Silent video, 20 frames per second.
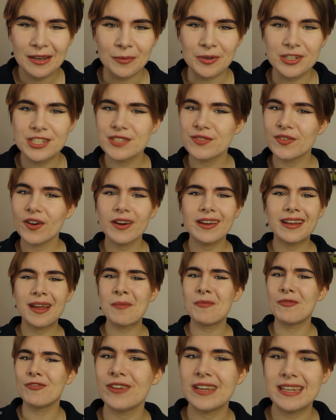which is a very
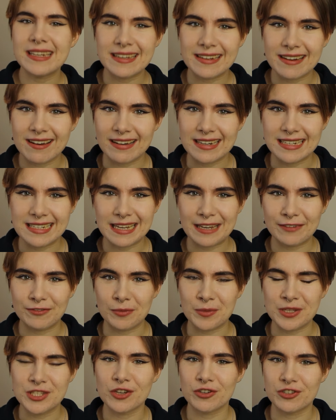convenient idea
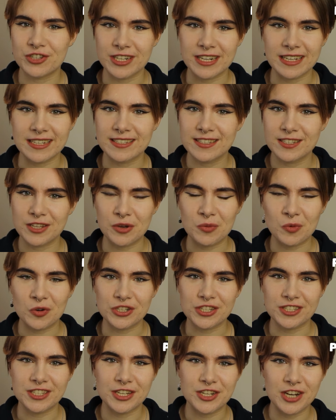for misogynists who
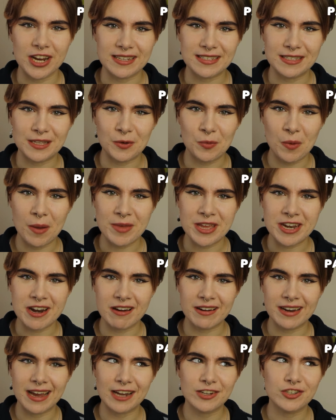want to suggest that women
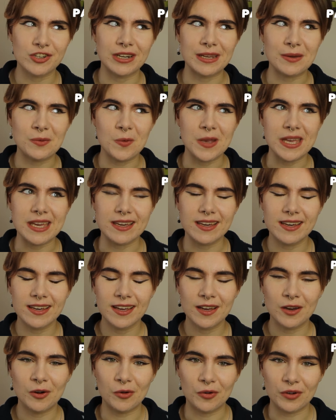are naturally weak
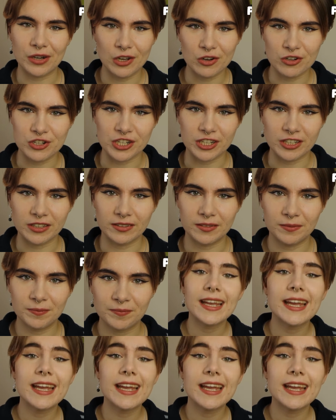or illogical.